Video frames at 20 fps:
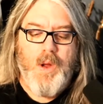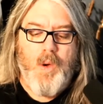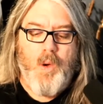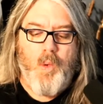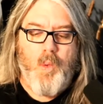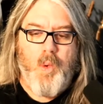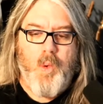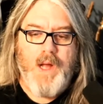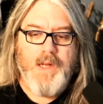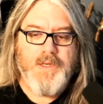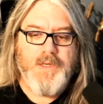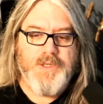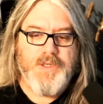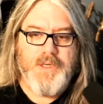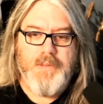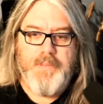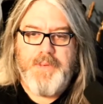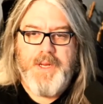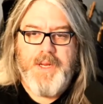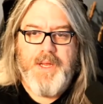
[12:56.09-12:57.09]
What
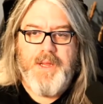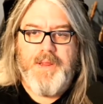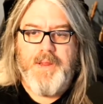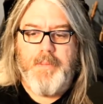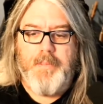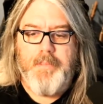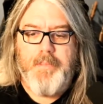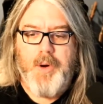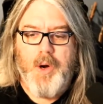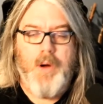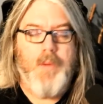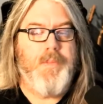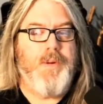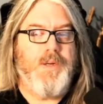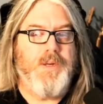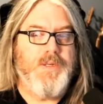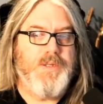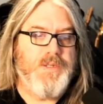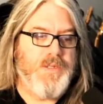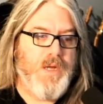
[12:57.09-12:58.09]
should be the
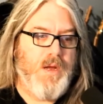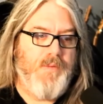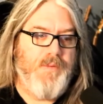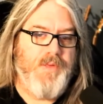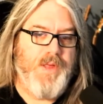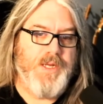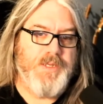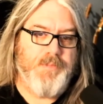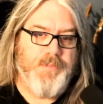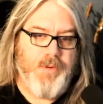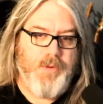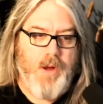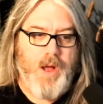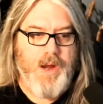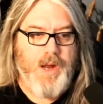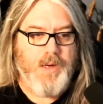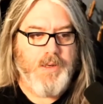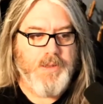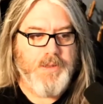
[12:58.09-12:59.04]
purpose of this product?